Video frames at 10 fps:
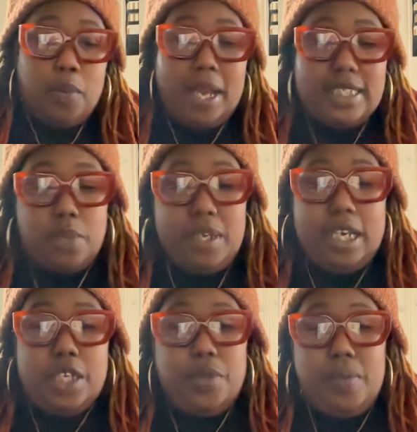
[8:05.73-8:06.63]
ways that we
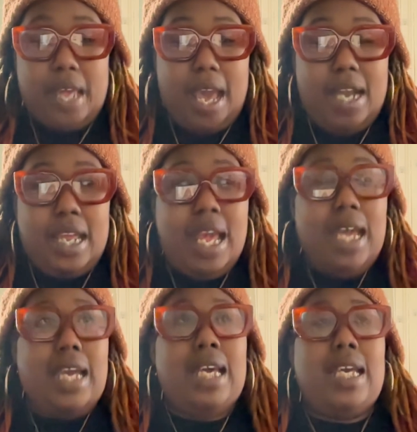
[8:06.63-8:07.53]
can do that
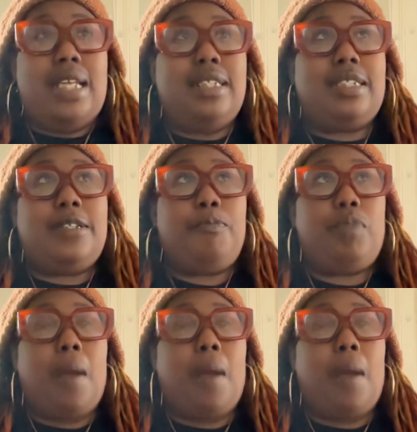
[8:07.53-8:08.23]
is